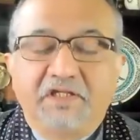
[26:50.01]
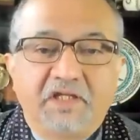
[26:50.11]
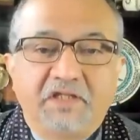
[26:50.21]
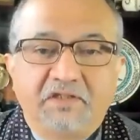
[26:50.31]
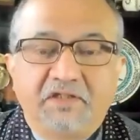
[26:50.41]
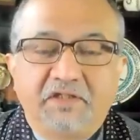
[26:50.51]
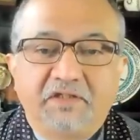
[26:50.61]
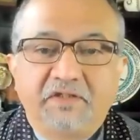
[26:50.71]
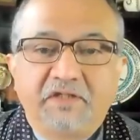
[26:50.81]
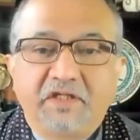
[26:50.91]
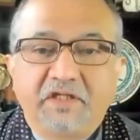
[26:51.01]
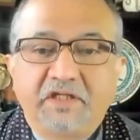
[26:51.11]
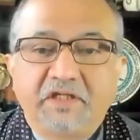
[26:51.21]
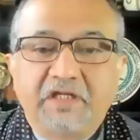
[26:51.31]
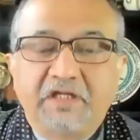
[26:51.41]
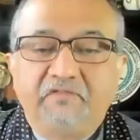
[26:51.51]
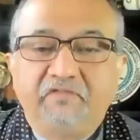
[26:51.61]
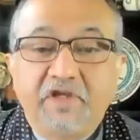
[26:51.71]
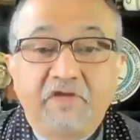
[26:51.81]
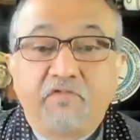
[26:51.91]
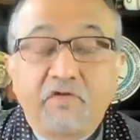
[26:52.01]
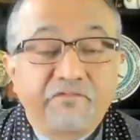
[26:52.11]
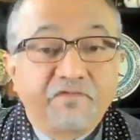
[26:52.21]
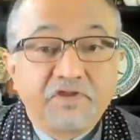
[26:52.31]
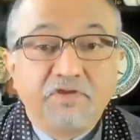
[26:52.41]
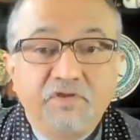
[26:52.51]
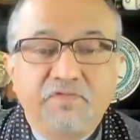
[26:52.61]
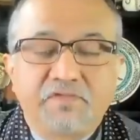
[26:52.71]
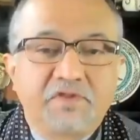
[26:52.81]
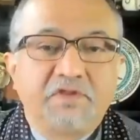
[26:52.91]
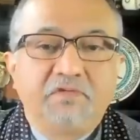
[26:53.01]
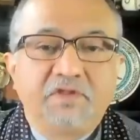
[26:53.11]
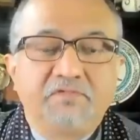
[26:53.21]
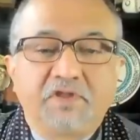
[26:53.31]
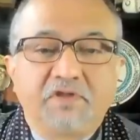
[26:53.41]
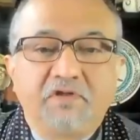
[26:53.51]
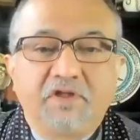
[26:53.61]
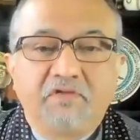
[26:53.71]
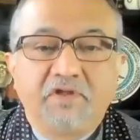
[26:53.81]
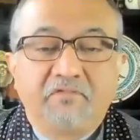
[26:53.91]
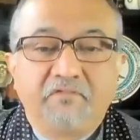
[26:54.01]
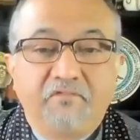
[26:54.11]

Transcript: and we have often used the UN security, the